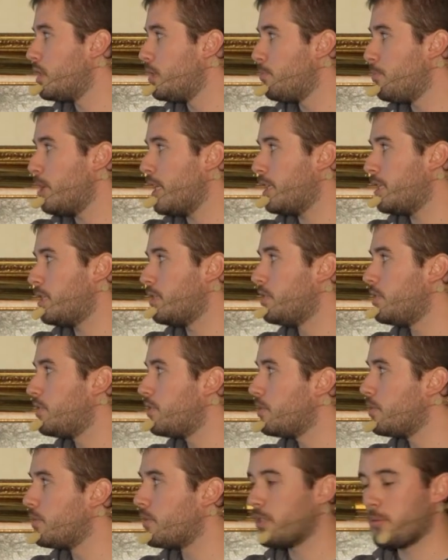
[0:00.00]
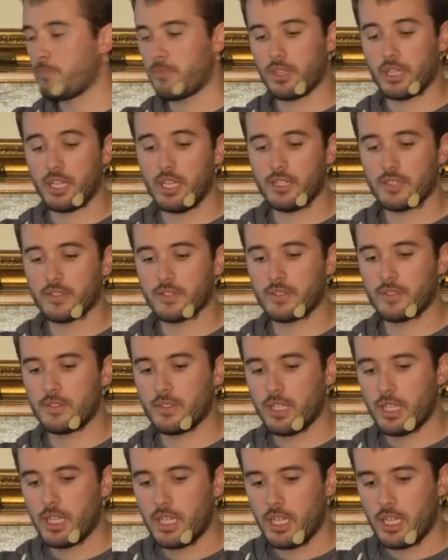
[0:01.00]
backend to something else,
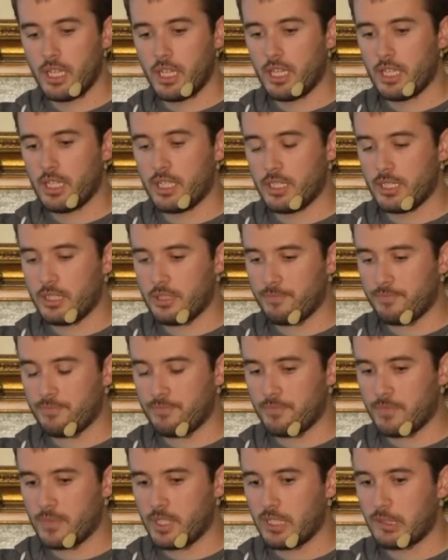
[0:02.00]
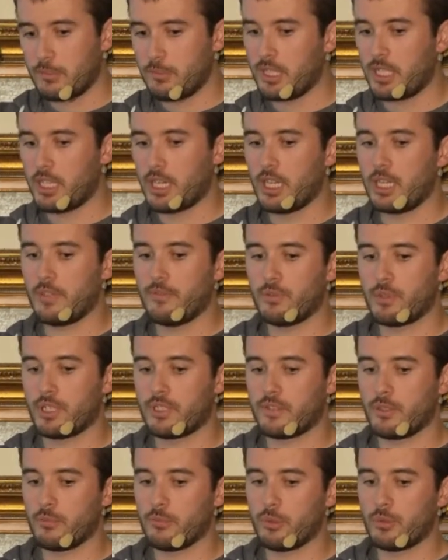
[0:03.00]
especially, for
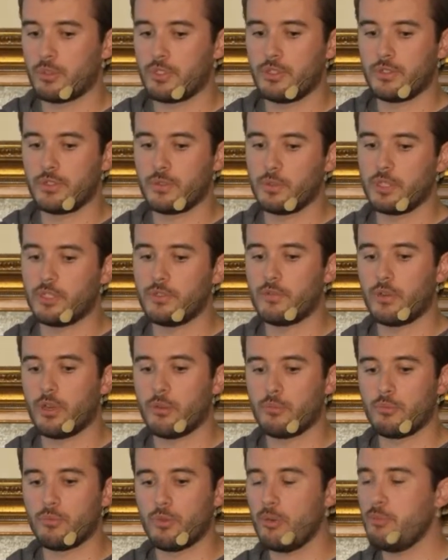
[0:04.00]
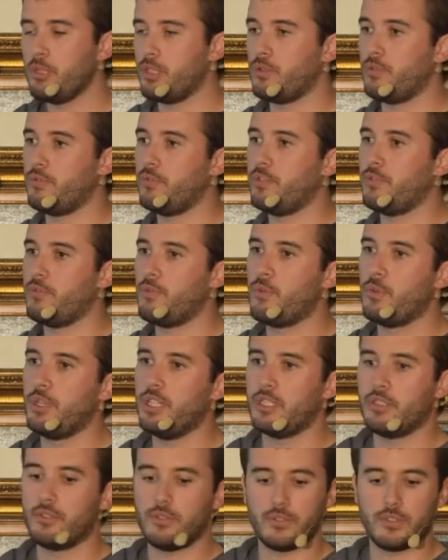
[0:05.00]
example, to switch from Robinhood
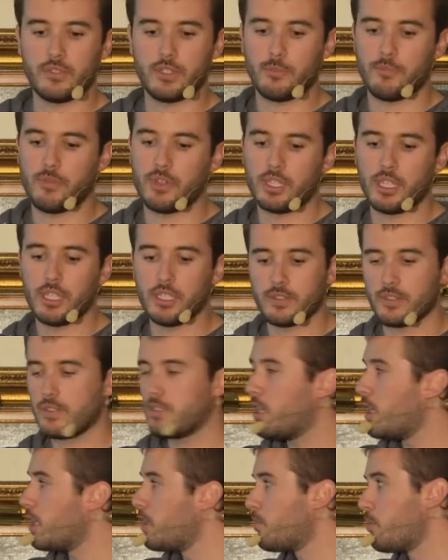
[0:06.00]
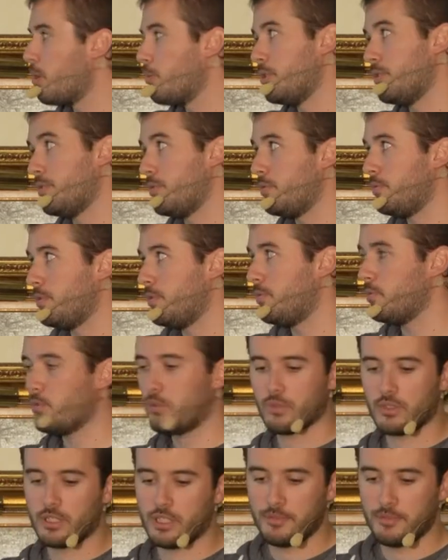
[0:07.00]
v3 to something else like Robinhood v4.